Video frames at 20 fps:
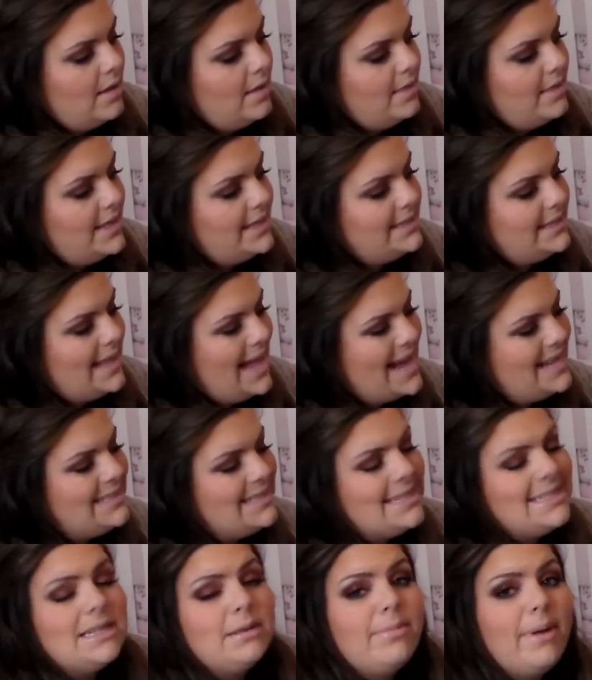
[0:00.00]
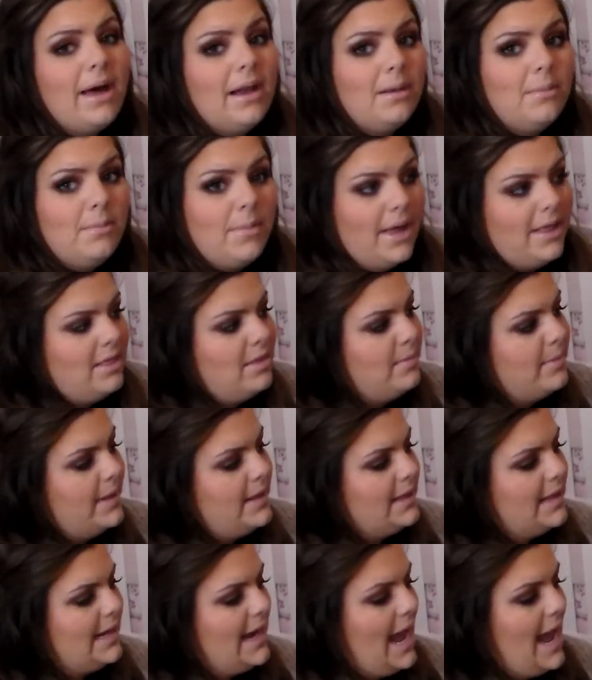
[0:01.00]
this lasts us about a month and
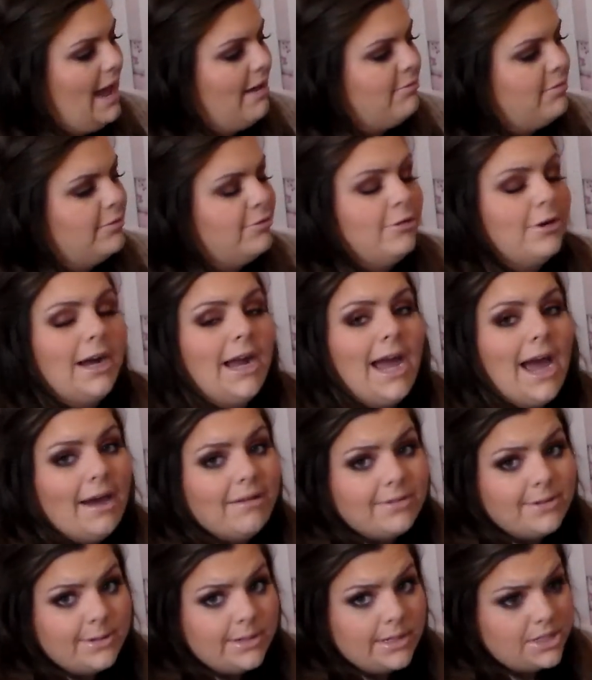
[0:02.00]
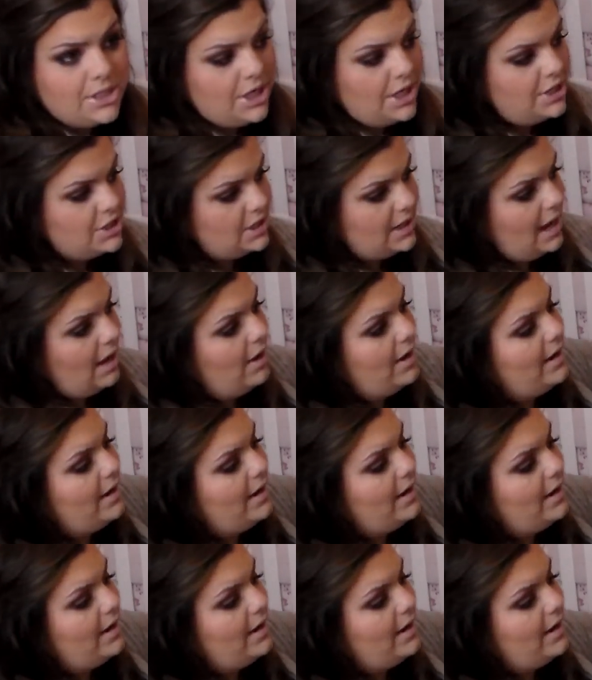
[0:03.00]
a half before I have to exchange it out.